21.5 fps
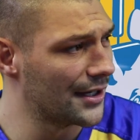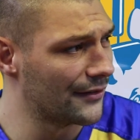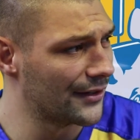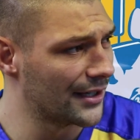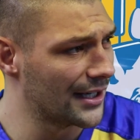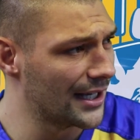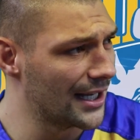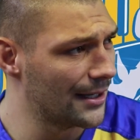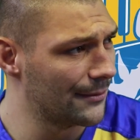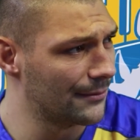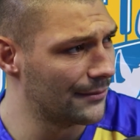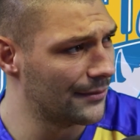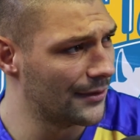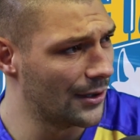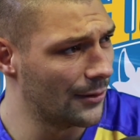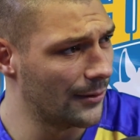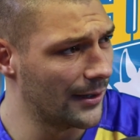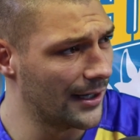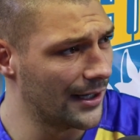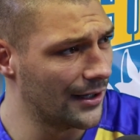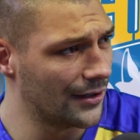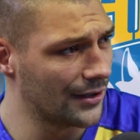ever game
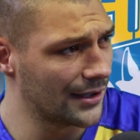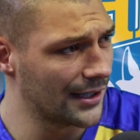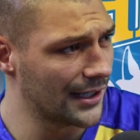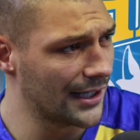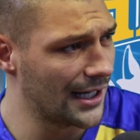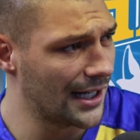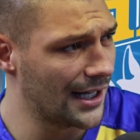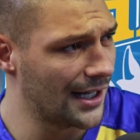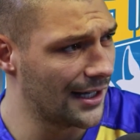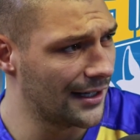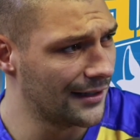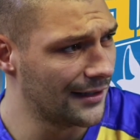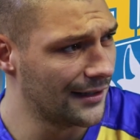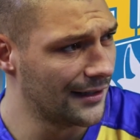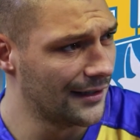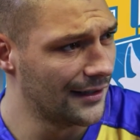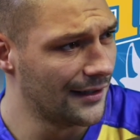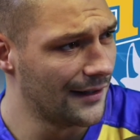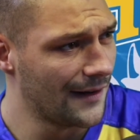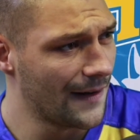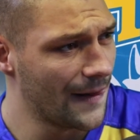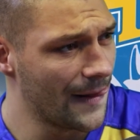away at Hull KR uh,
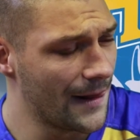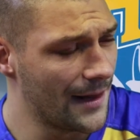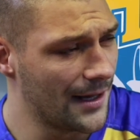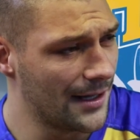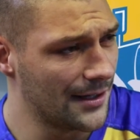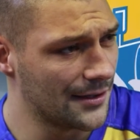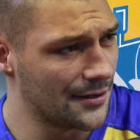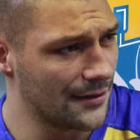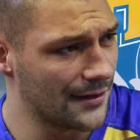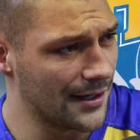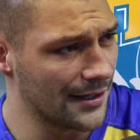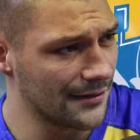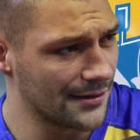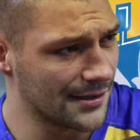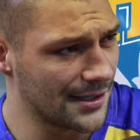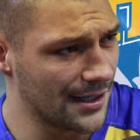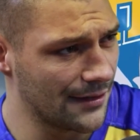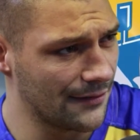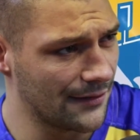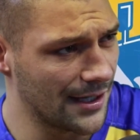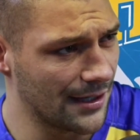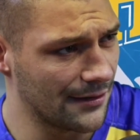in
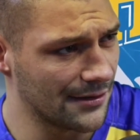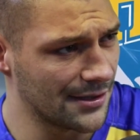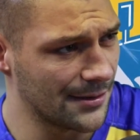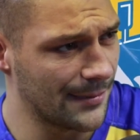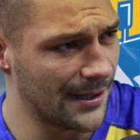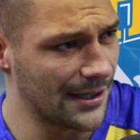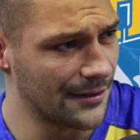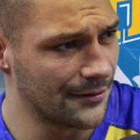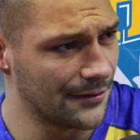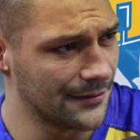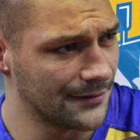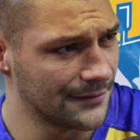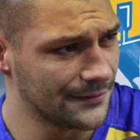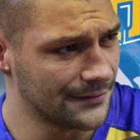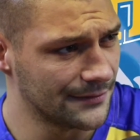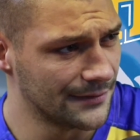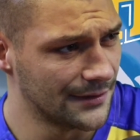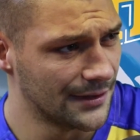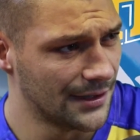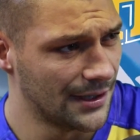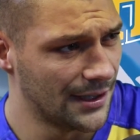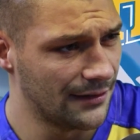2007. That was a bad one.
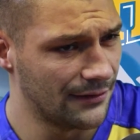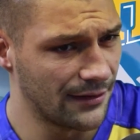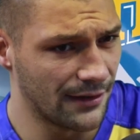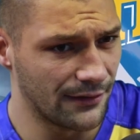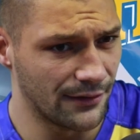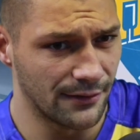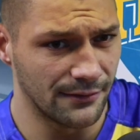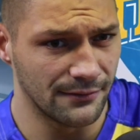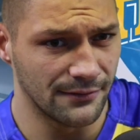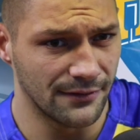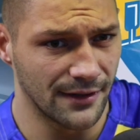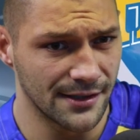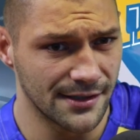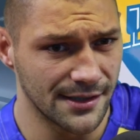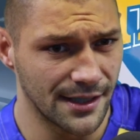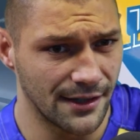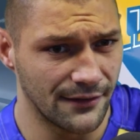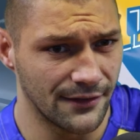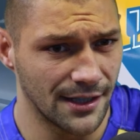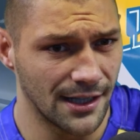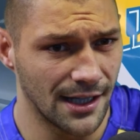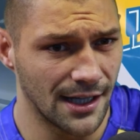If you ever fancy
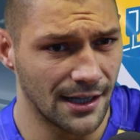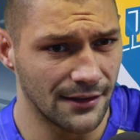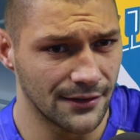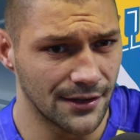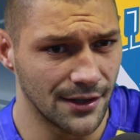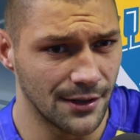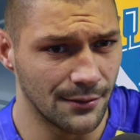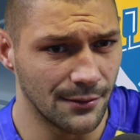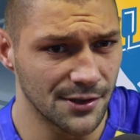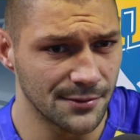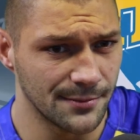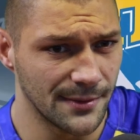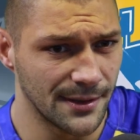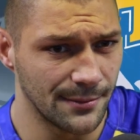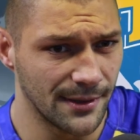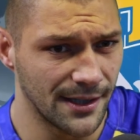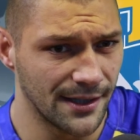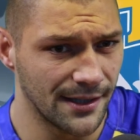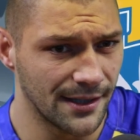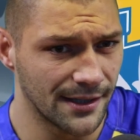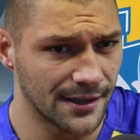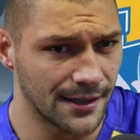having a laugh, go and watch me
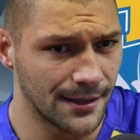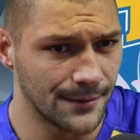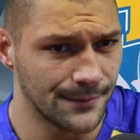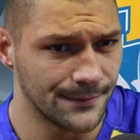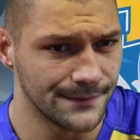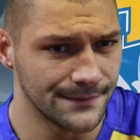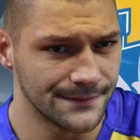playing that game